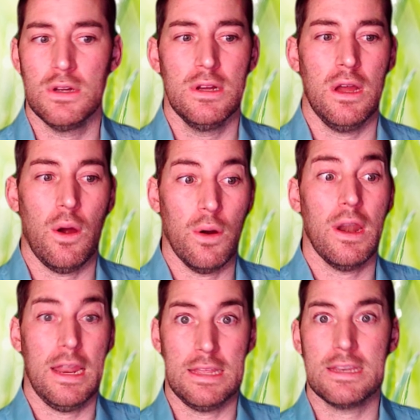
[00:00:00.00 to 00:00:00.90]
or
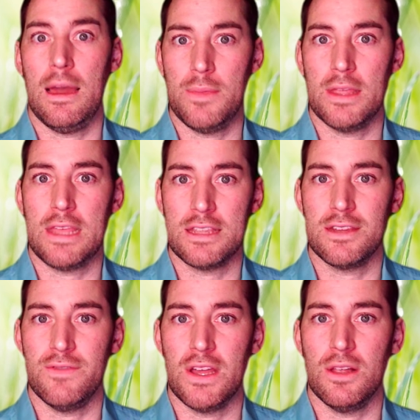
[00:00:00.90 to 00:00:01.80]
any time that that's
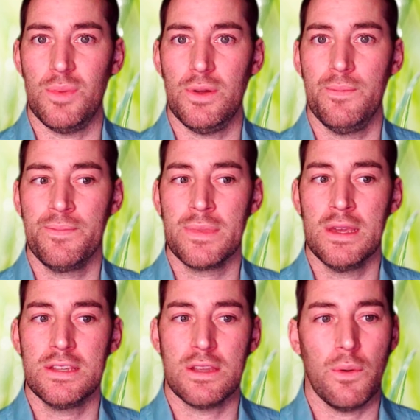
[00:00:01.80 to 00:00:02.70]
available.
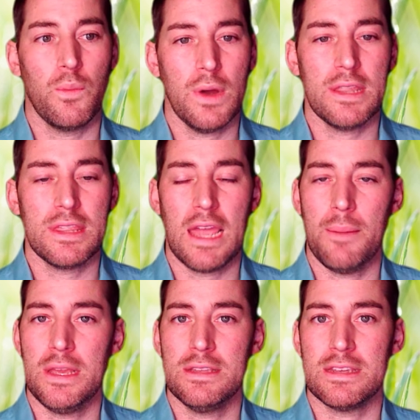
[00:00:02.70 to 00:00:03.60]
So what that
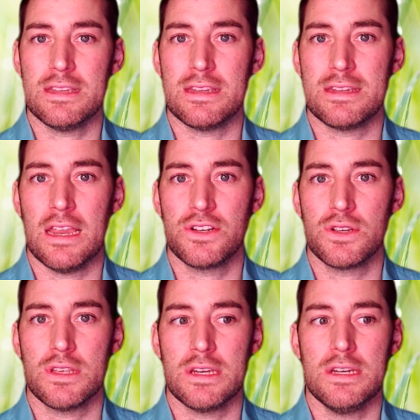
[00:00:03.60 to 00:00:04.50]
means is
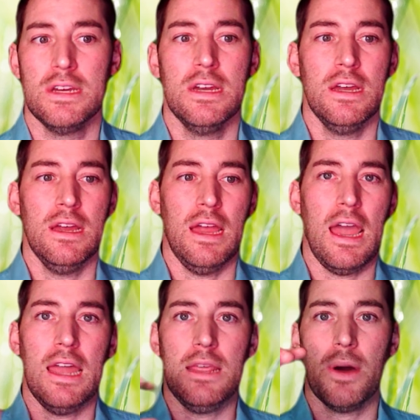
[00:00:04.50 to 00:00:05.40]
essentially
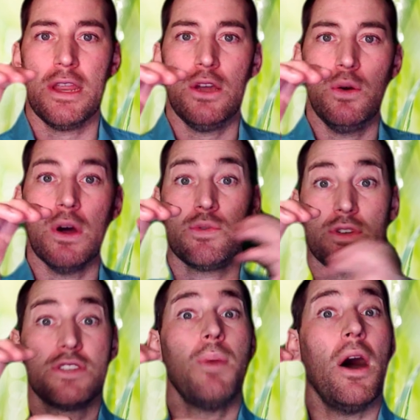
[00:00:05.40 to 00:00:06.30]
anybody who has
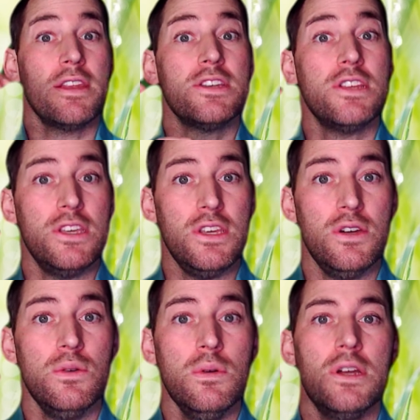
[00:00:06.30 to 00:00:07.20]
responded to
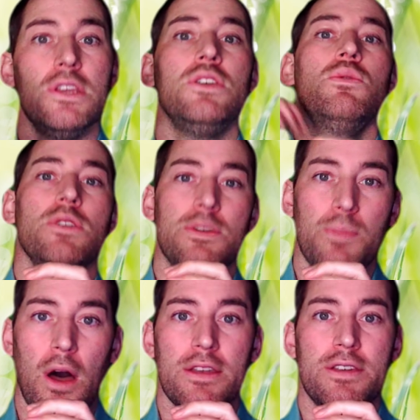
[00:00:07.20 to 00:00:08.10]
you, you
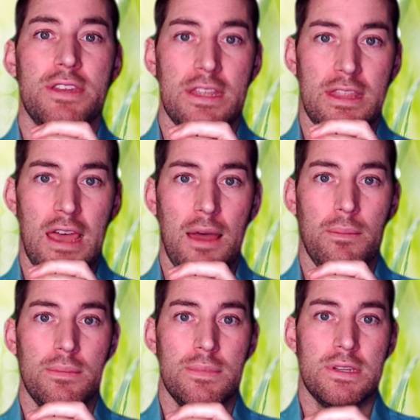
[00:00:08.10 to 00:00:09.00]
respond to them.
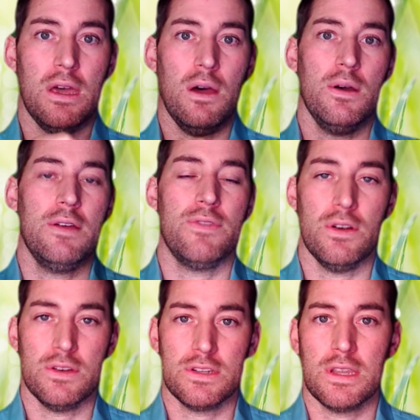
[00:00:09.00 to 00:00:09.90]
So if
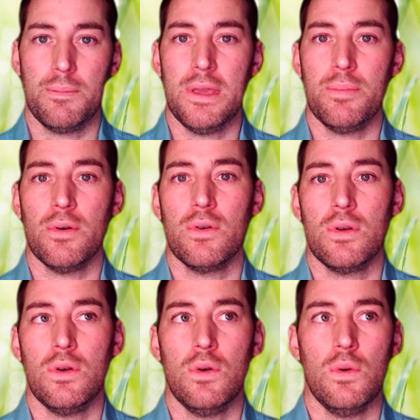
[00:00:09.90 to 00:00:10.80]
there's people
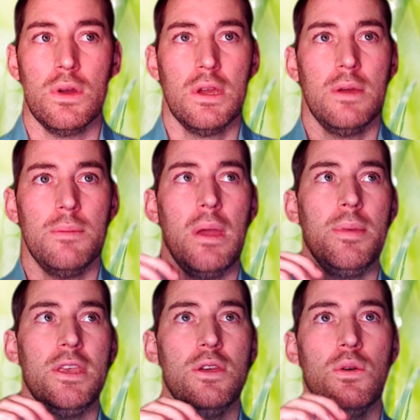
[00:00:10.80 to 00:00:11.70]
who, maybe
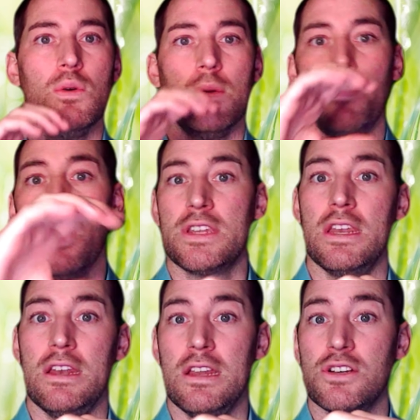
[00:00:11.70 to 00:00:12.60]
you post an
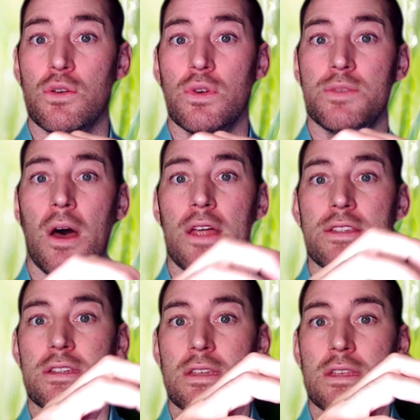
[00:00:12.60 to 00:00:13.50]
initial response